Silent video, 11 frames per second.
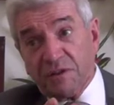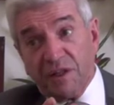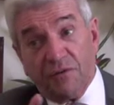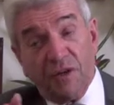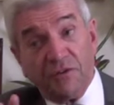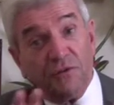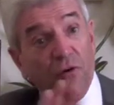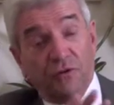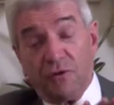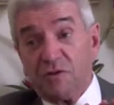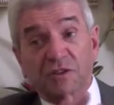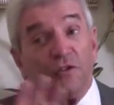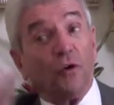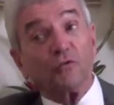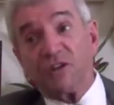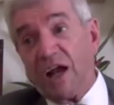Center, as you know, turns
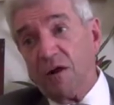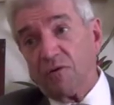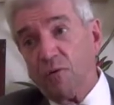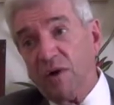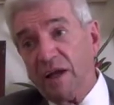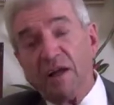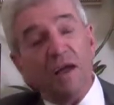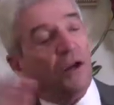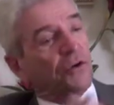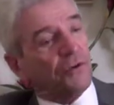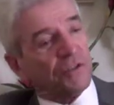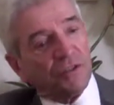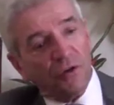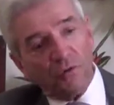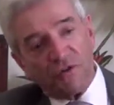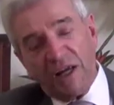no child away, right. turns
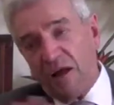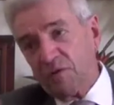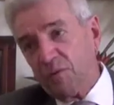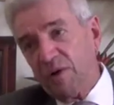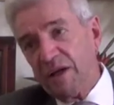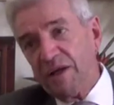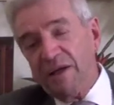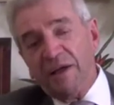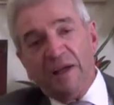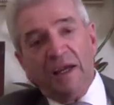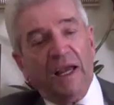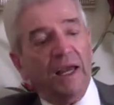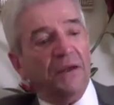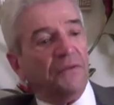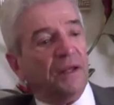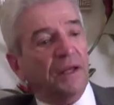no child away.
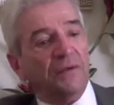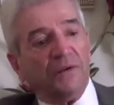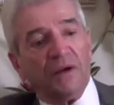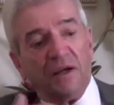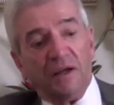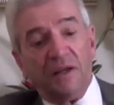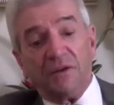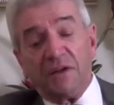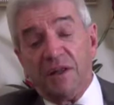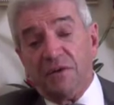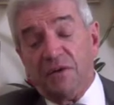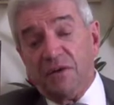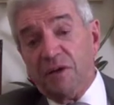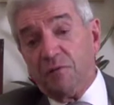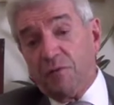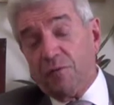And, and, uh, and that,
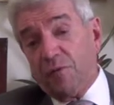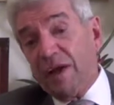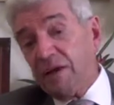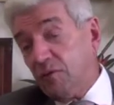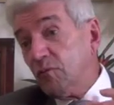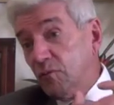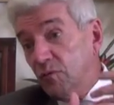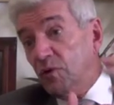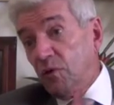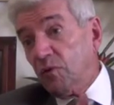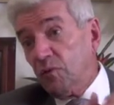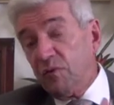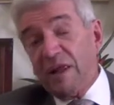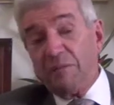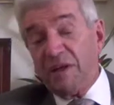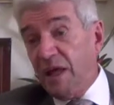and Frank, you know,
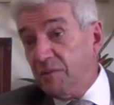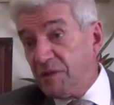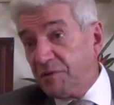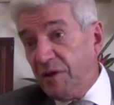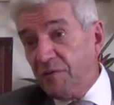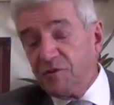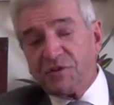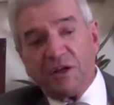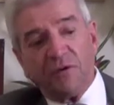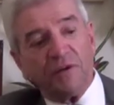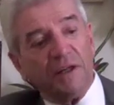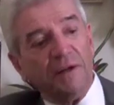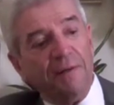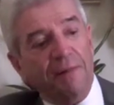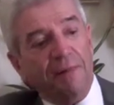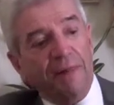that became his favorite charity.
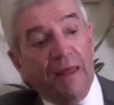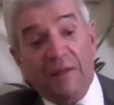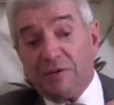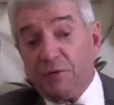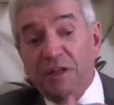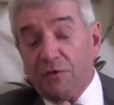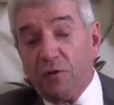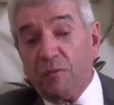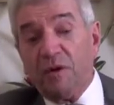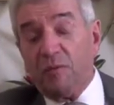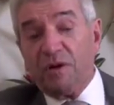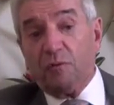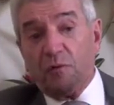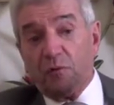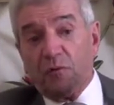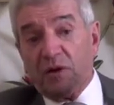And that's what he told me when
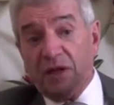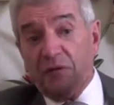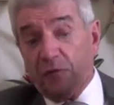we were, again,